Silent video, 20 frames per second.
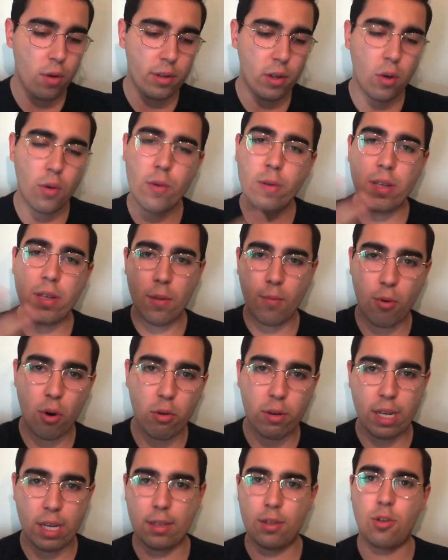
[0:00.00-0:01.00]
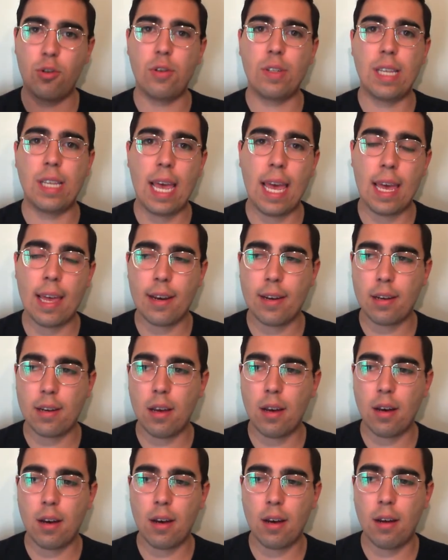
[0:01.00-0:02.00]
So you see the protesters, and
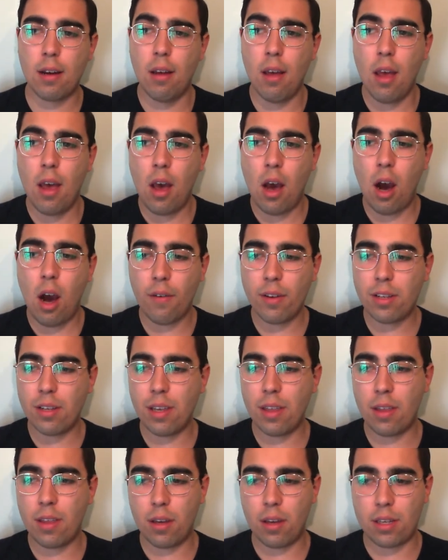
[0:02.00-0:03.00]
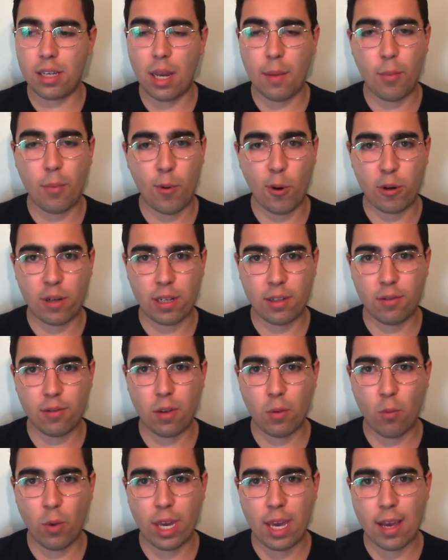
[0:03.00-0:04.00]
uh, obviously the type of protesters
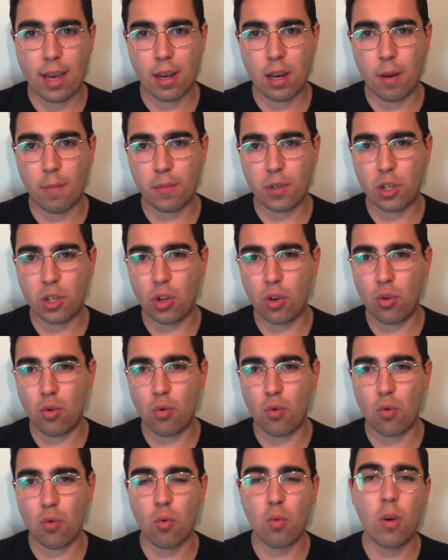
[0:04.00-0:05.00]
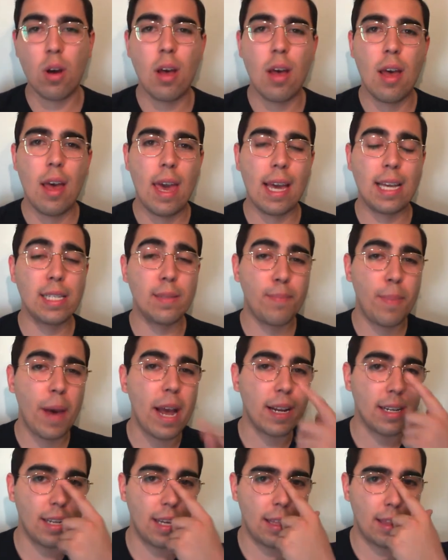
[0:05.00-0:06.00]
that we can come to
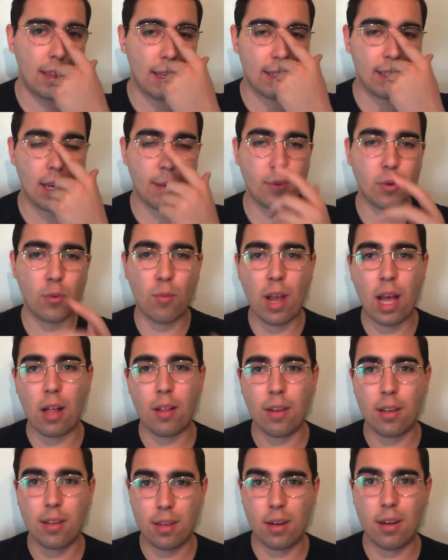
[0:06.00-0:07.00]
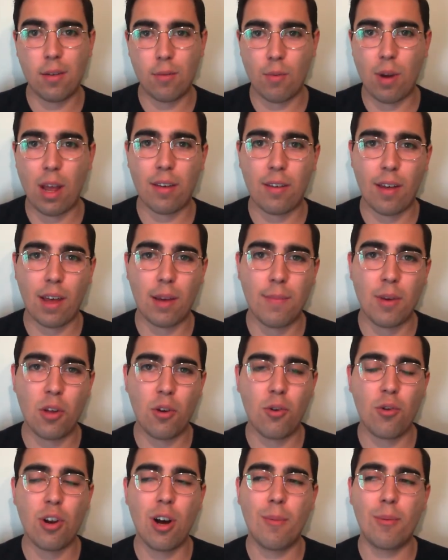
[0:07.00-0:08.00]
expect at these types of rallies, at a rally like
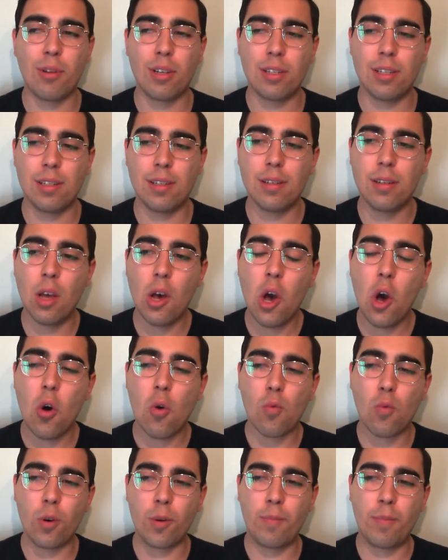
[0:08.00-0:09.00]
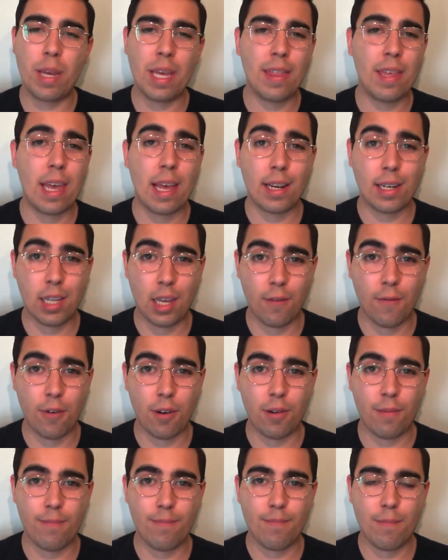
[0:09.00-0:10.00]
Yiannopoulos's, would be the
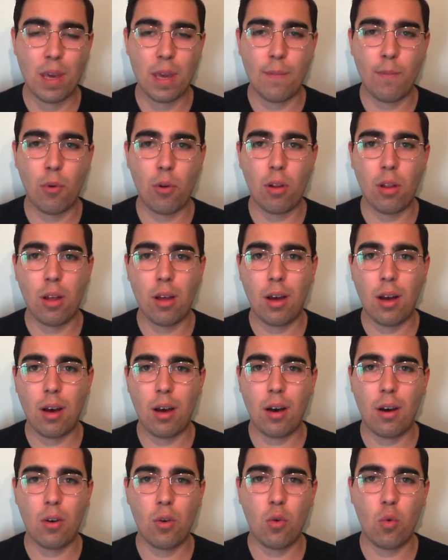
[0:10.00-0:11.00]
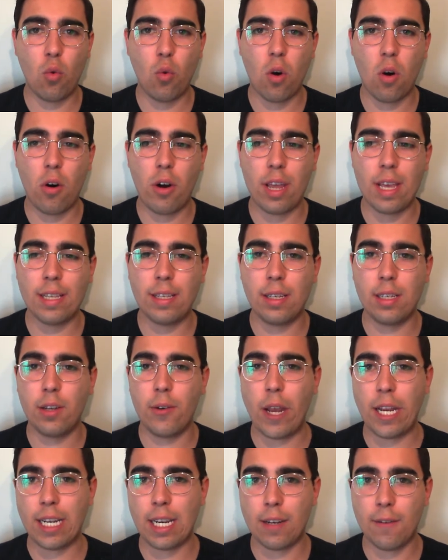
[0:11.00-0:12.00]
Antifa people uh, who are easy to
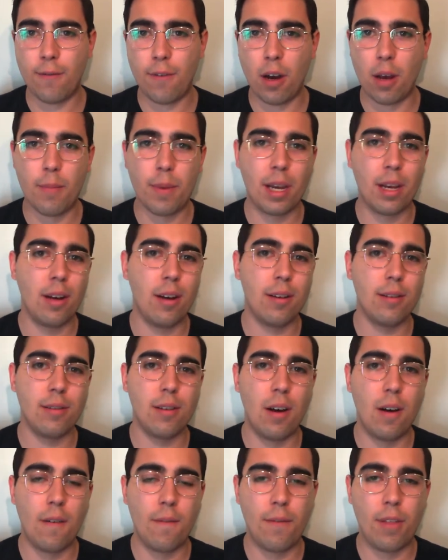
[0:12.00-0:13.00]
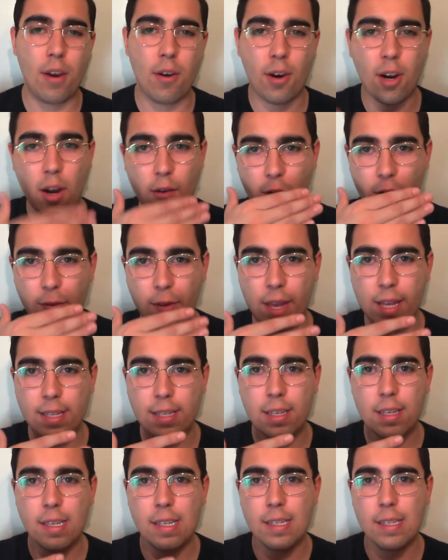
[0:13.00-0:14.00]
identify because of their covered
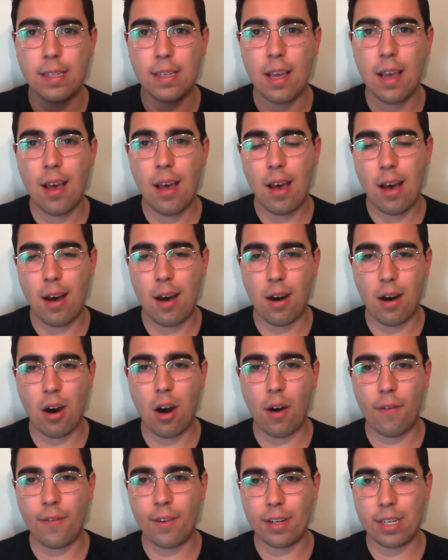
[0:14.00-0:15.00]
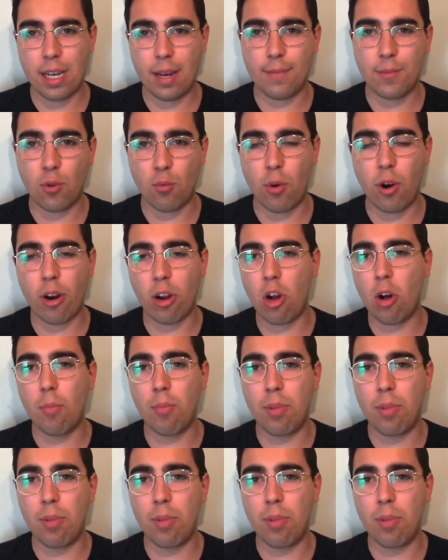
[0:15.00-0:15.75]
faces. Uh, oftentimes they're wearing all